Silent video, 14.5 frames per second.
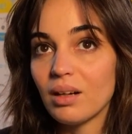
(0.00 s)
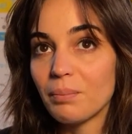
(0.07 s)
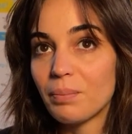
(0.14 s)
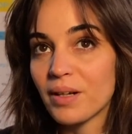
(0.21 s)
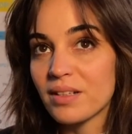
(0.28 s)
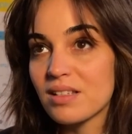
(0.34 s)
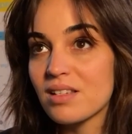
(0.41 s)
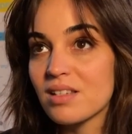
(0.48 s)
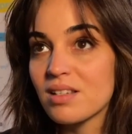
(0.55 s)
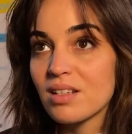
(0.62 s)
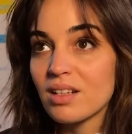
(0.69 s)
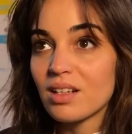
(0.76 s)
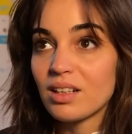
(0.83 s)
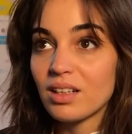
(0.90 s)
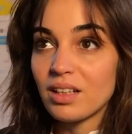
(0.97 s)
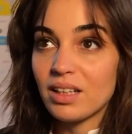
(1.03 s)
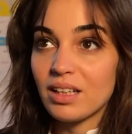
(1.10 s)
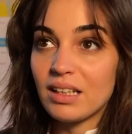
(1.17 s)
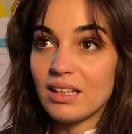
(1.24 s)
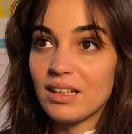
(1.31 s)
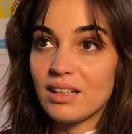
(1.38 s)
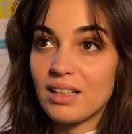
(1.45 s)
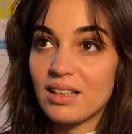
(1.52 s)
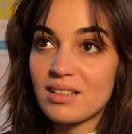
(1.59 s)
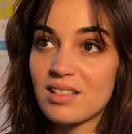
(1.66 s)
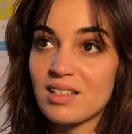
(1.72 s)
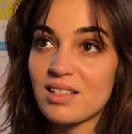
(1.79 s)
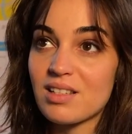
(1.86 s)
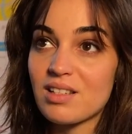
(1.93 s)
But
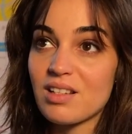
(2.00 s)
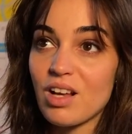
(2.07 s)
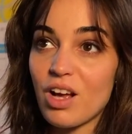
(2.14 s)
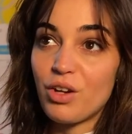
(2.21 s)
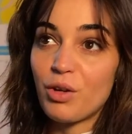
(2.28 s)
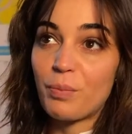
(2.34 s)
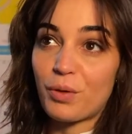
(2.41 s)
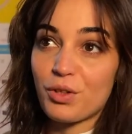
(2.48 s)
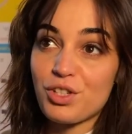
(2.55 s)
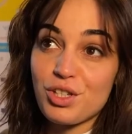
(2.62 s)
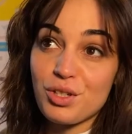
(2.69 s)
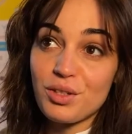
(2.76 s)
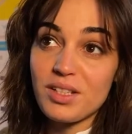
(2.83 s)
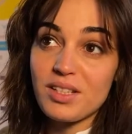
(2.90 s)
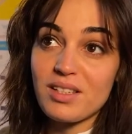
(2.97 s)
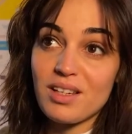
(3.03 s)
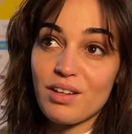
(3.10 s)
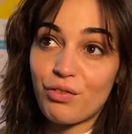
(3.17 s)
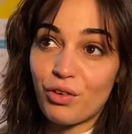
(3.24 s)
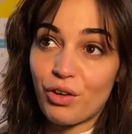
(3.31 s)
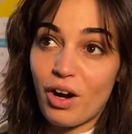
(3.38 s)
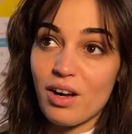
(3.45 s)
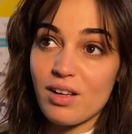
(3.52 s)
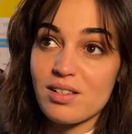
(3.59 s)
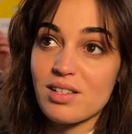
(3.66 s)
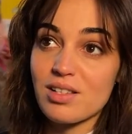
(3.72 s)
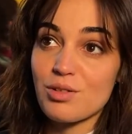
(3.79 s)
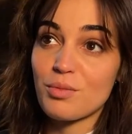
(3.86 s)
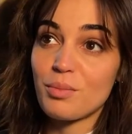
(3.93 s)
it's an opportunity for
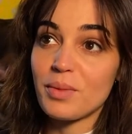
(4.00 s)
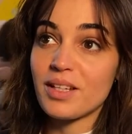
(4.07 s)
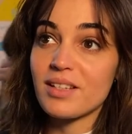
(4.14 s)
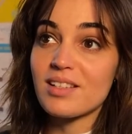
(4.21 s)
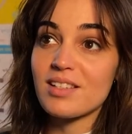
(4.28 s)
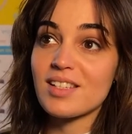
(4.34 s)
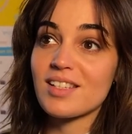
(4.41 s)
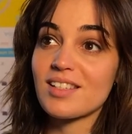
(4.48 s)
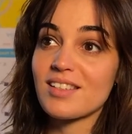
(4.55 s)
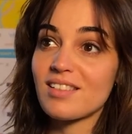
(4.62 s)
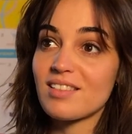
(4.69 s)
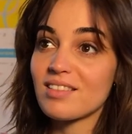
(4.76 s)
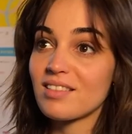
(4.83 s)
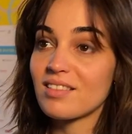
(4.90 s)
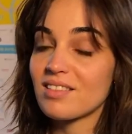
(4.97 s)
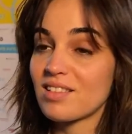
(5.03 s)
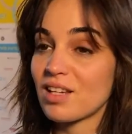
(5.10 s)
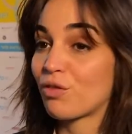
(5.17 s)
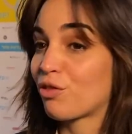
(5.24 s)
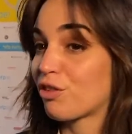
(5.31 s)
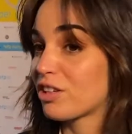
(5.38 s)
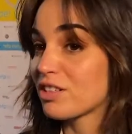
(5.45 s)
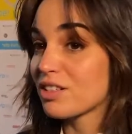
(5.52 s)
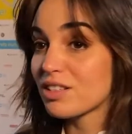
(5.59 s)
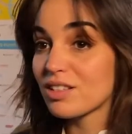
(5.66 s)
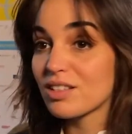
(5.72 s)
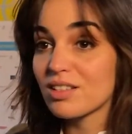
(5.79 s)
us to meet different